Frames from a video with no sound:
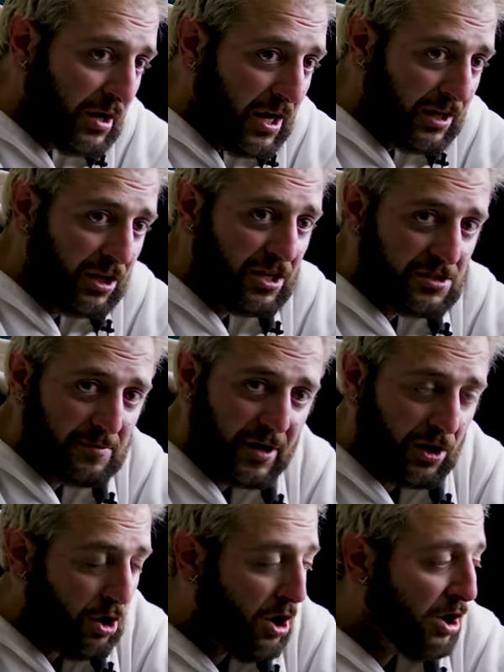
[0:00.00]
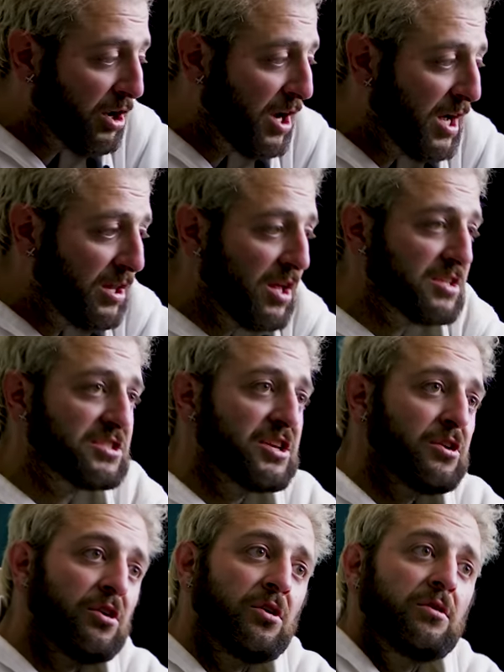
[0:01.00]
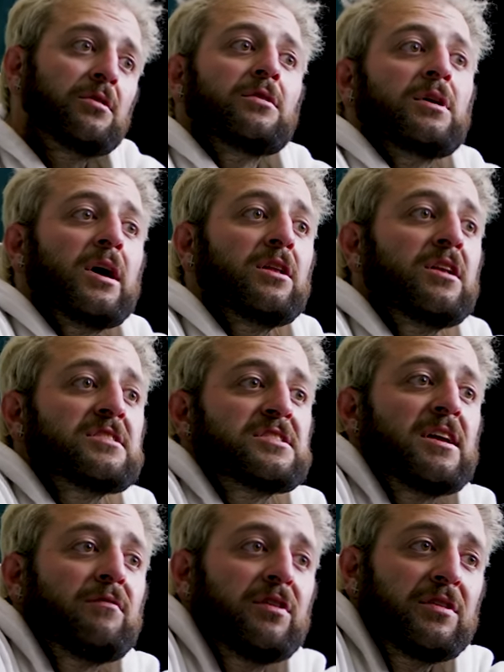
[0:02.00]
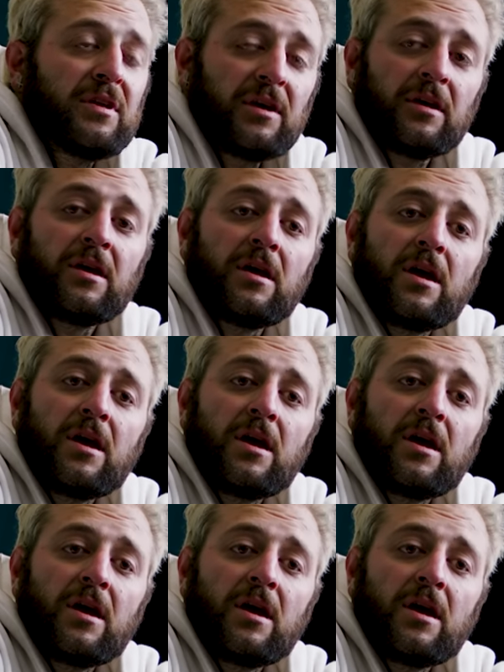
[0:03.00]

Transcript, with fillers: I lost my car. I lost it all. I lost everything.